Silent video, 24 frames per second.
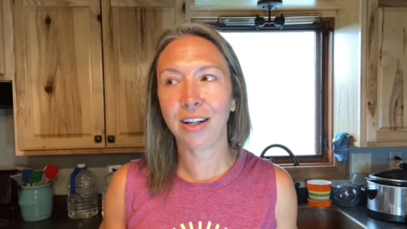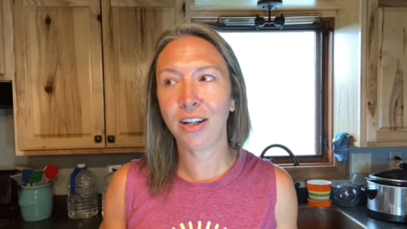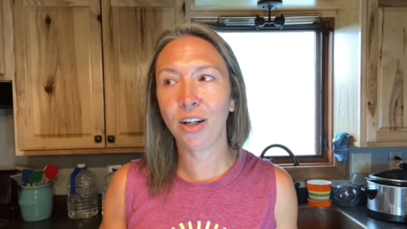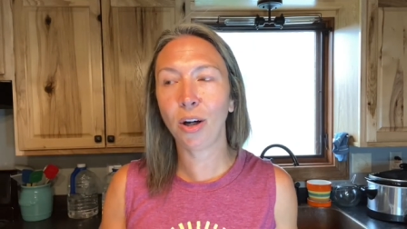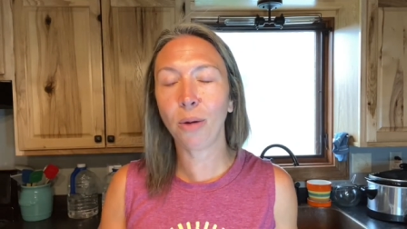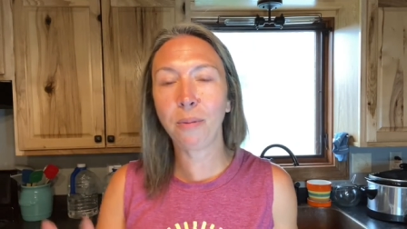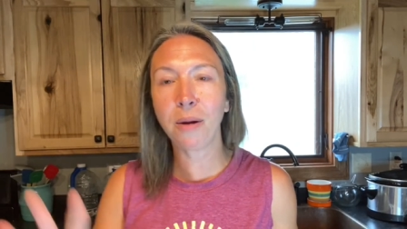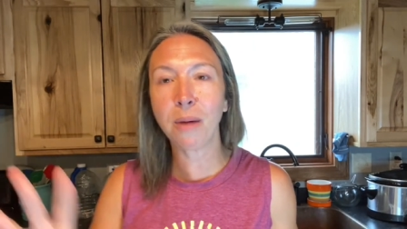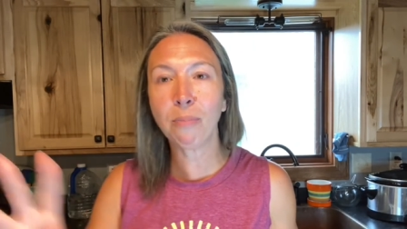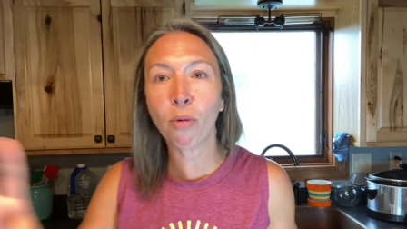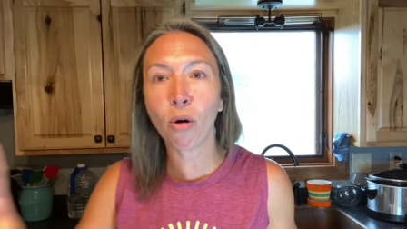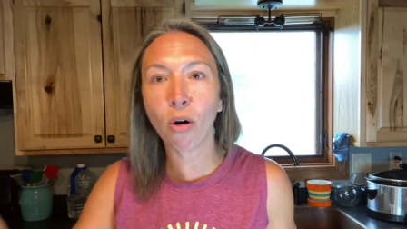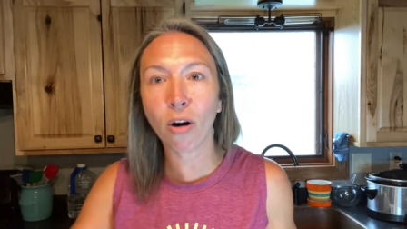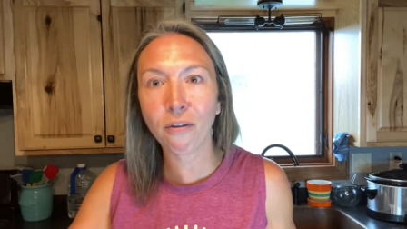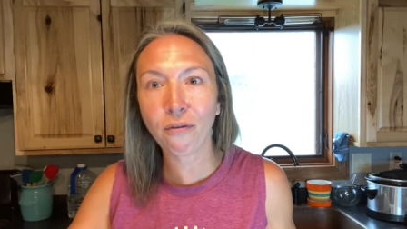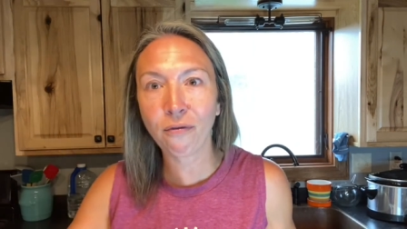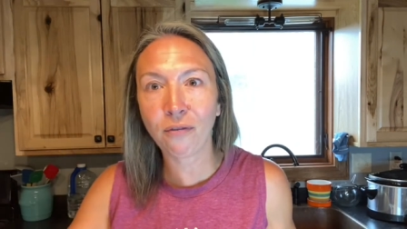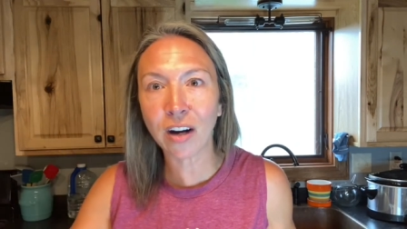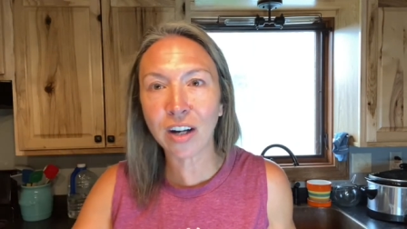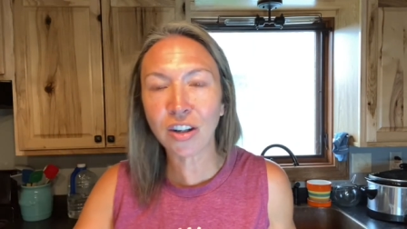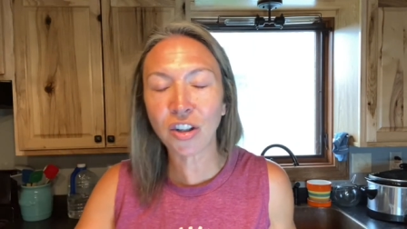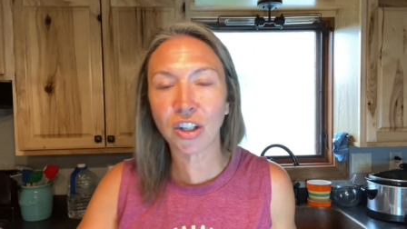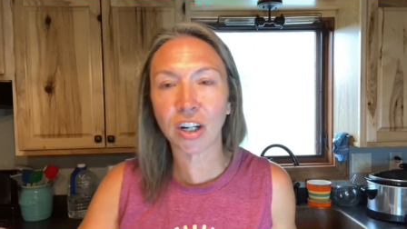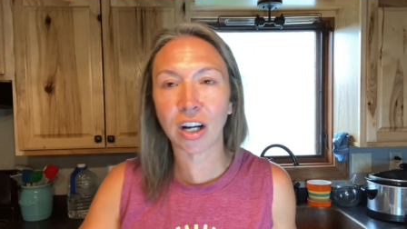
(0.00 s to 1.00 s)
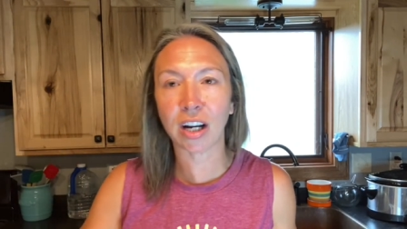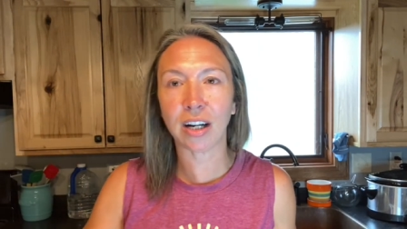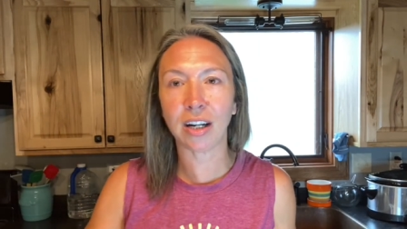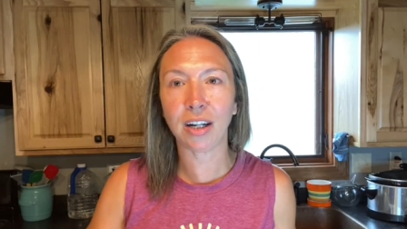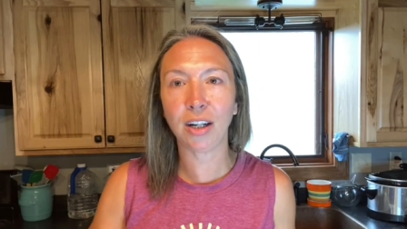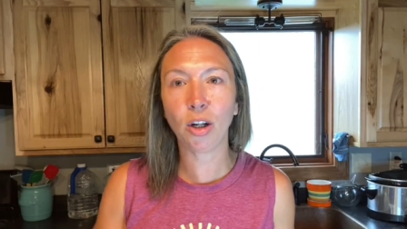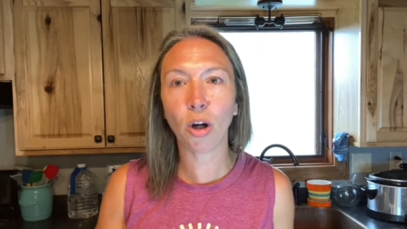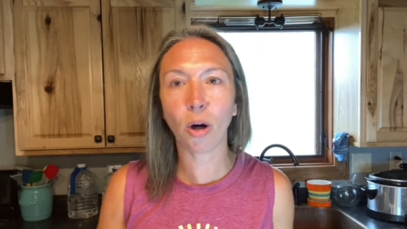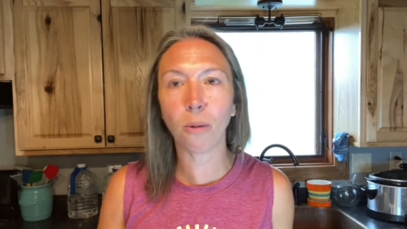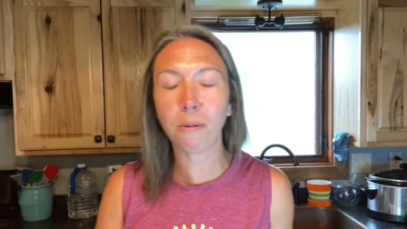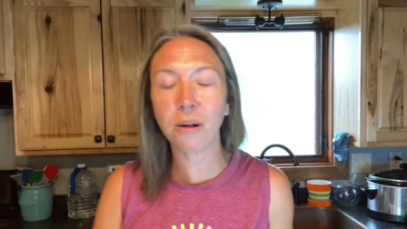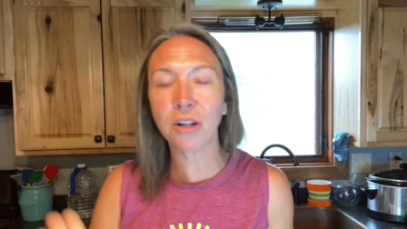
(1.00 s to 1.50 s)
You'll be more efficient.
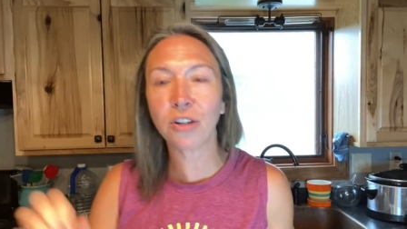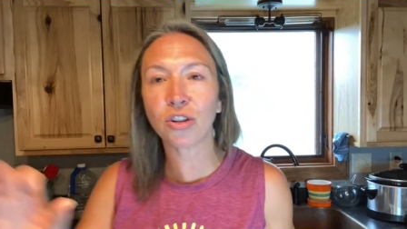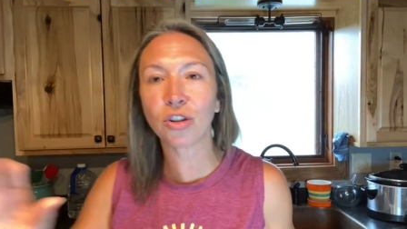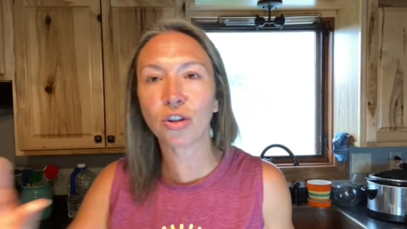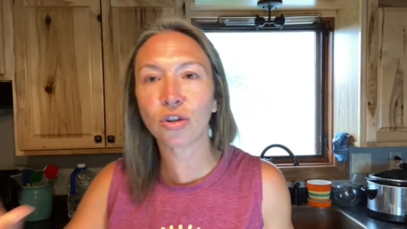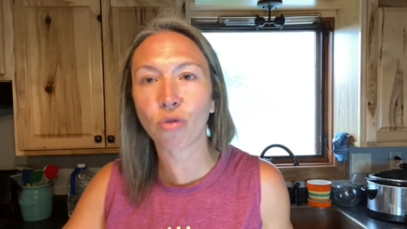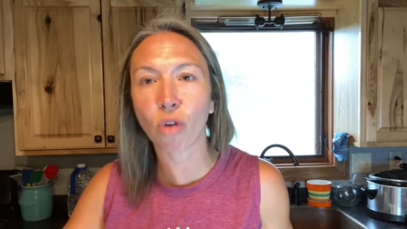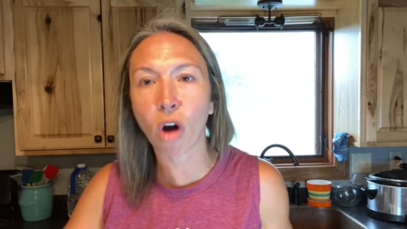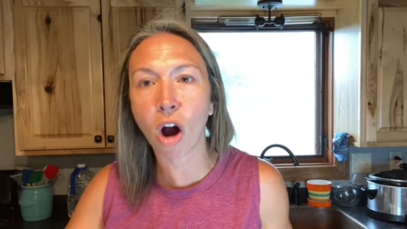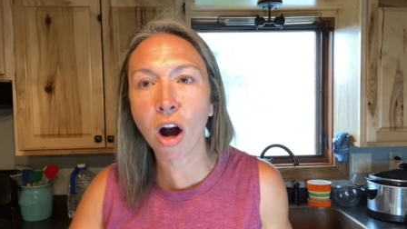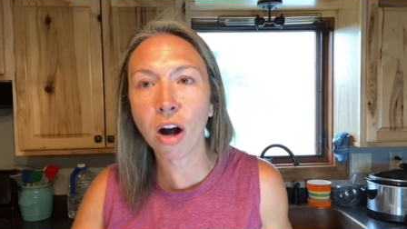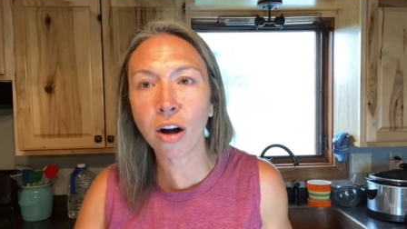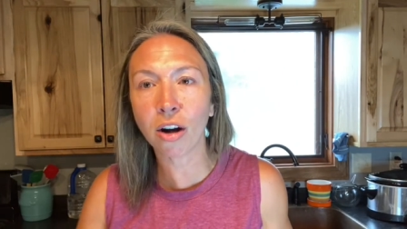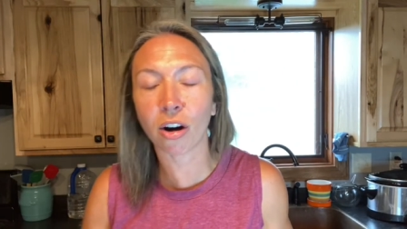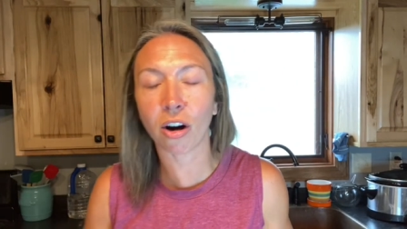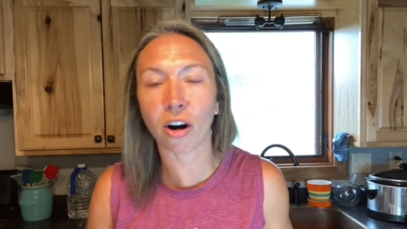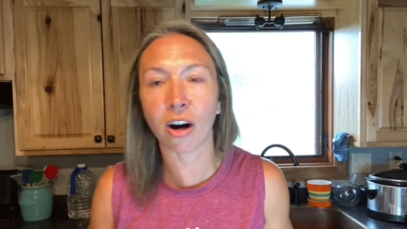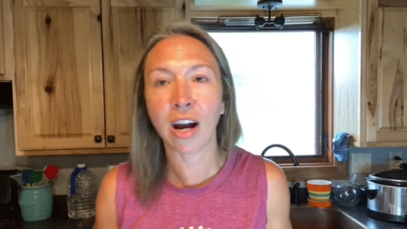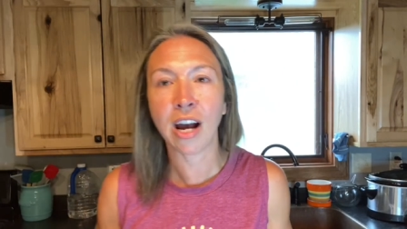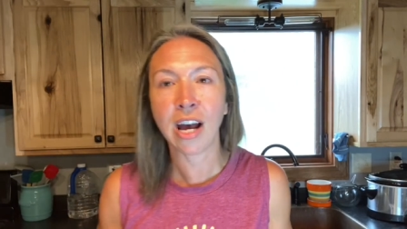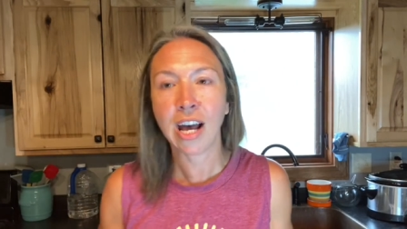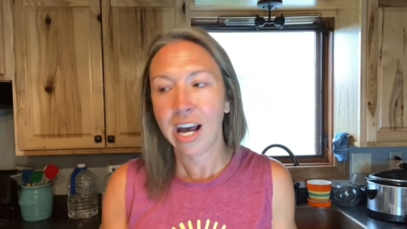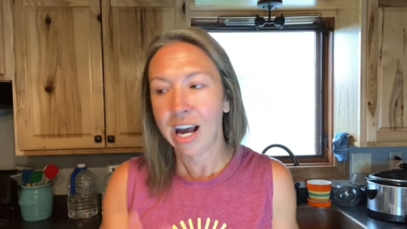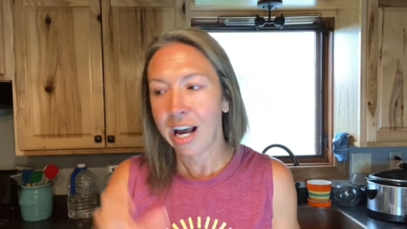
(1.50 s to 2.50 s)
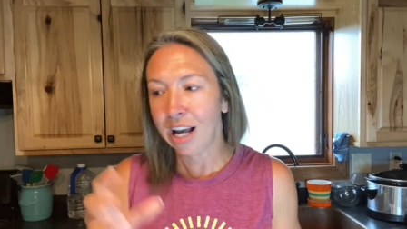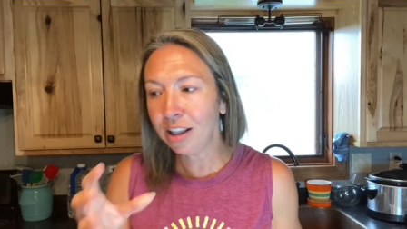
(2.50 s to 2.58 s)
You'll be stronger.